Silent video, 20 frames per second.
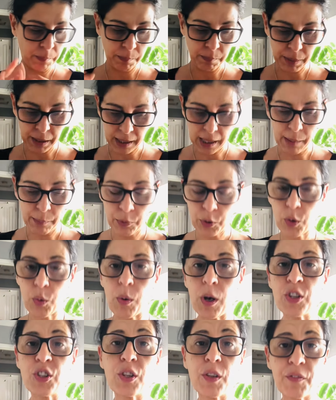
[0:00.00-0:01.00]
pick up your
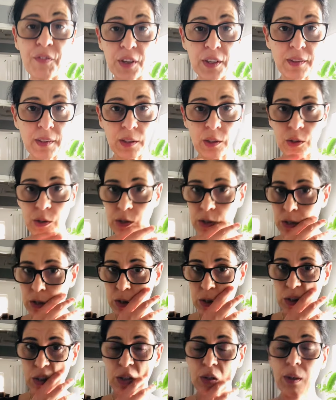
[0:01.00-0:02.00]
Gua-Sha, the first thing you're going to
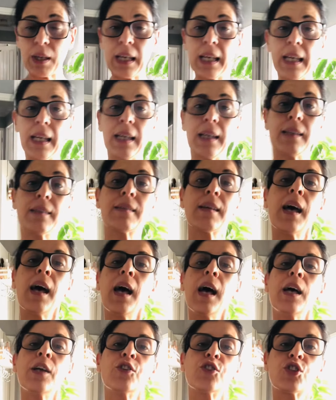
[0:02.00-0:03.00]
do is
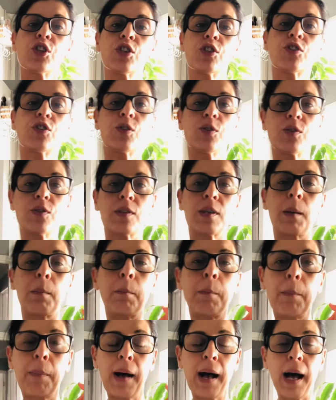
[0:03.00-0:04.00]
just do some
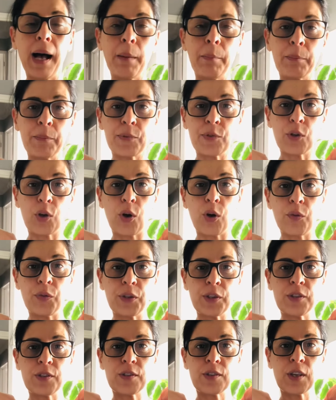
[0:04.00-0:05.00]
pumps on the
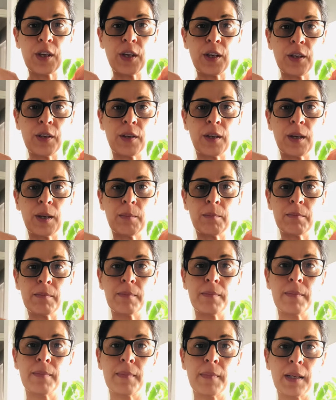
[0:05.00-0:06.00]
sternum
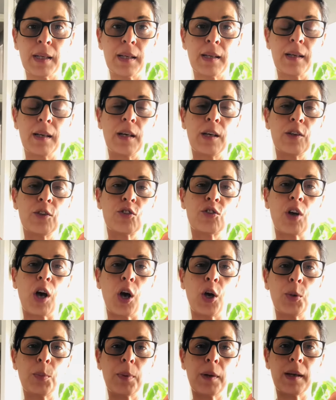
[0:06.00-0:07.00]
to
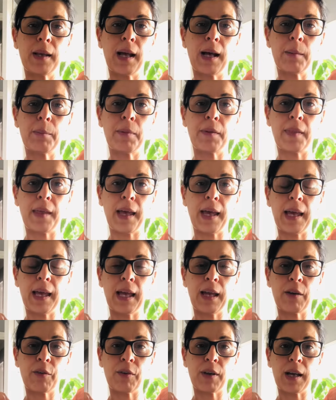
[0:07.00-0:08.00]
open up that
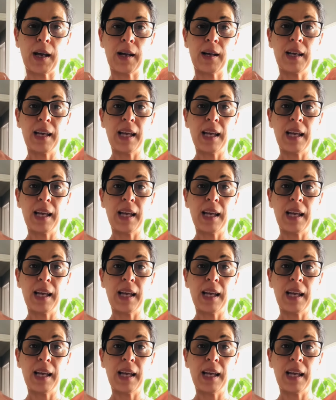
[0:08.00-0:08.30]
area.